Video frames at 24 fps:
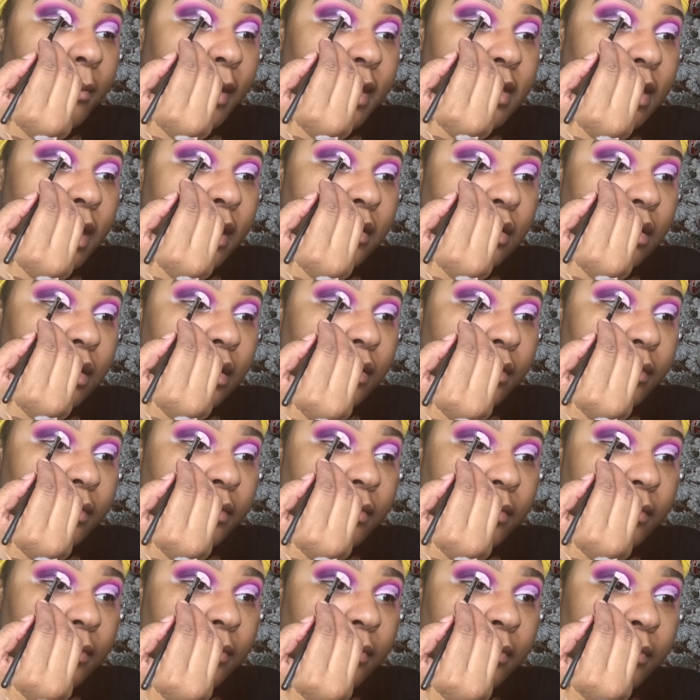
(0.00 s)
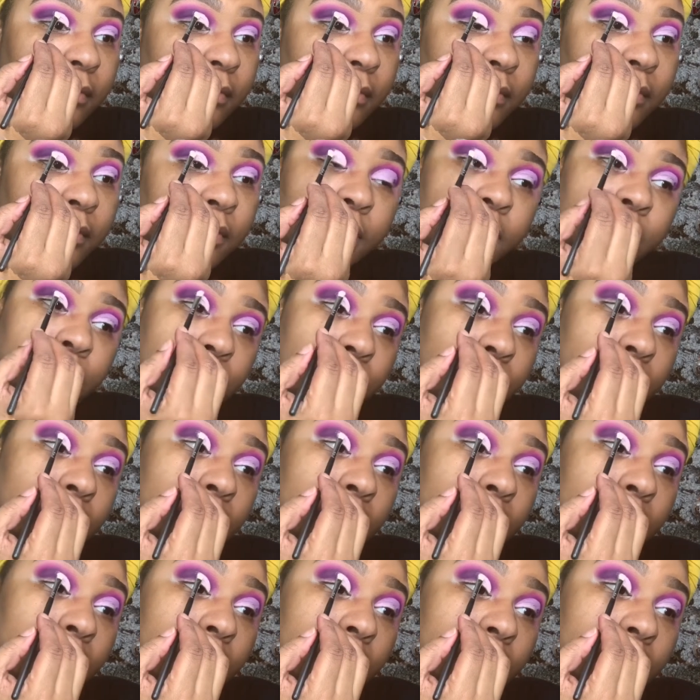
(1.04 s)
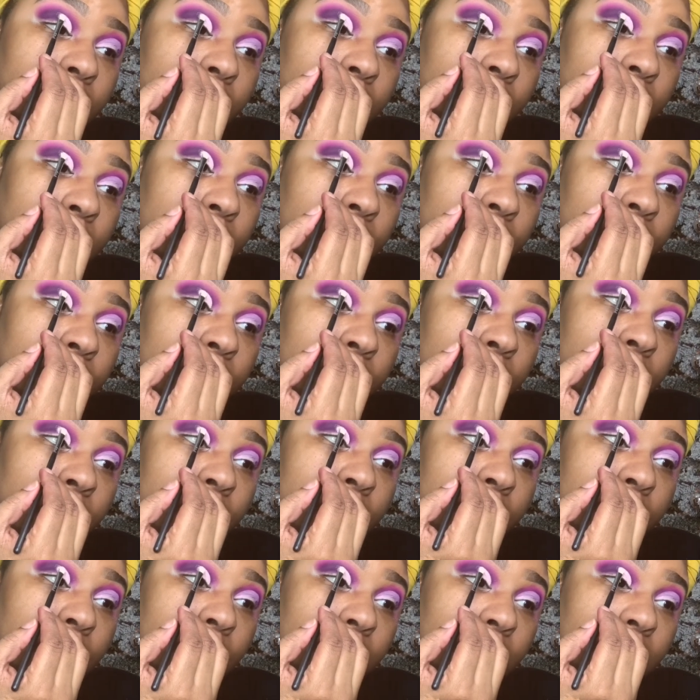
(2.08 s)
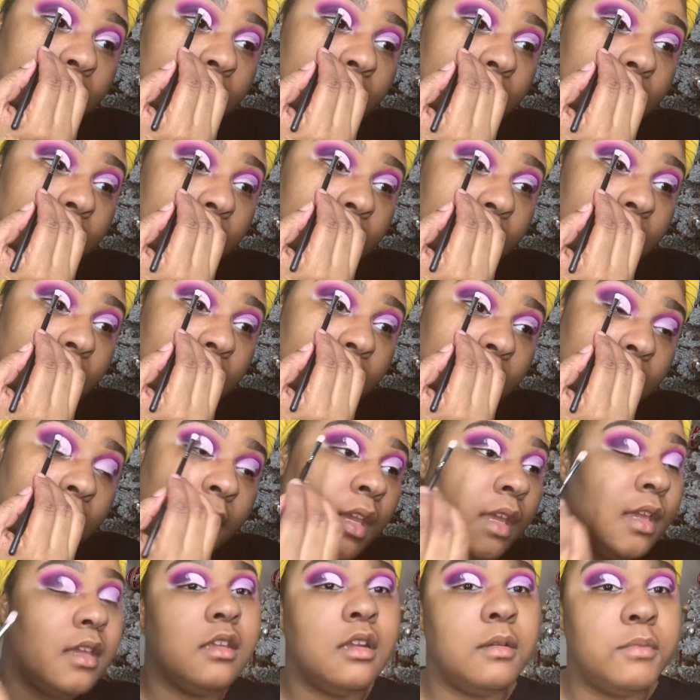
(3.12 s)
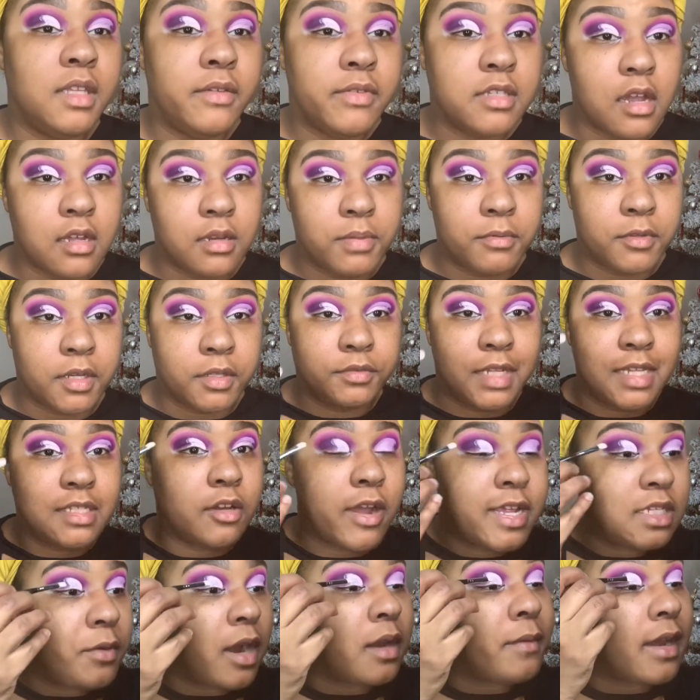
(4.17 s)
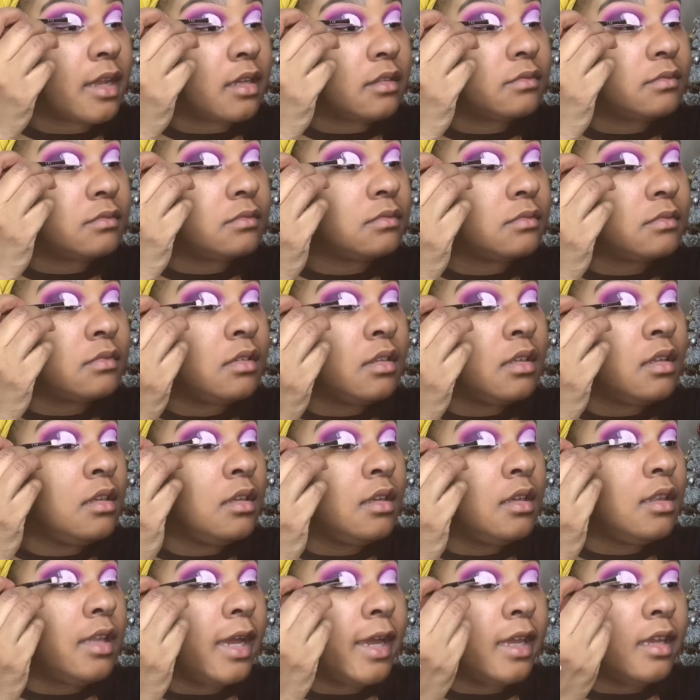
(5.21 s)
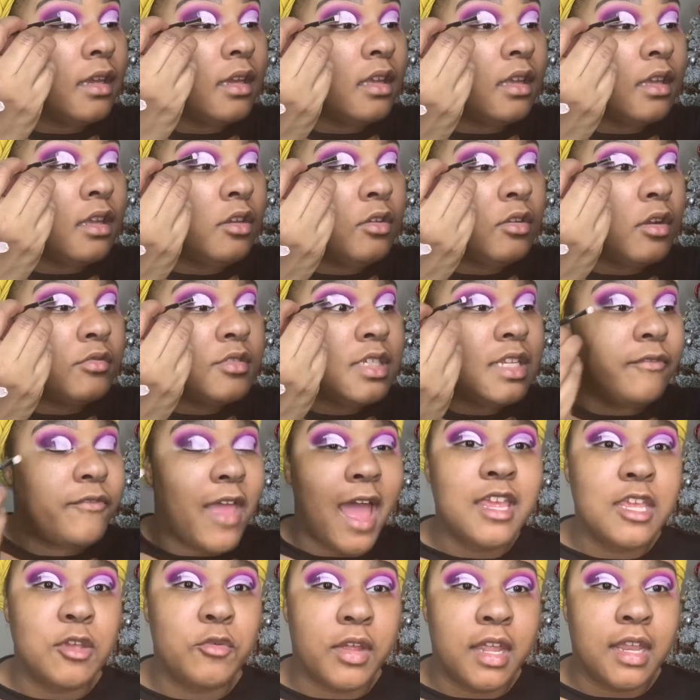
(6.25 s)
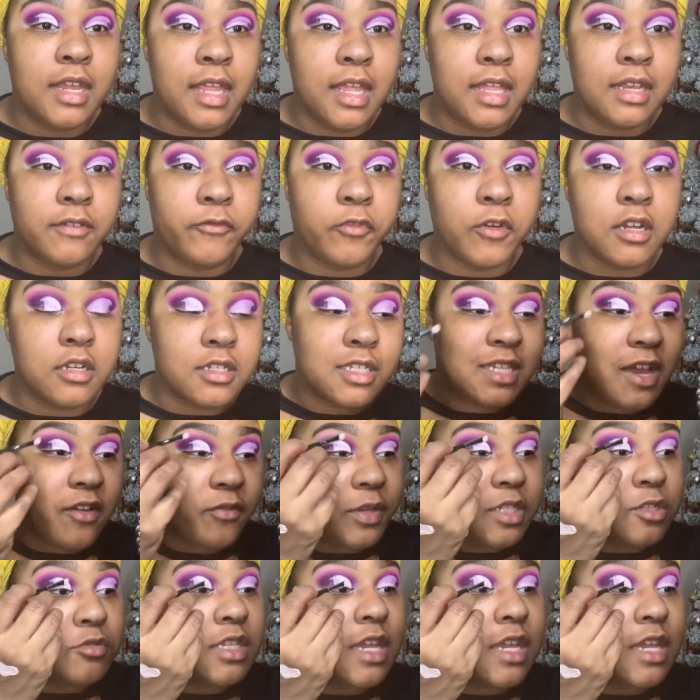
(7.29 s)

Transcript: So yeah, if you're so far liking this look, go ahead and drop a comment and let me know what you're thinking, because I'm dying to know.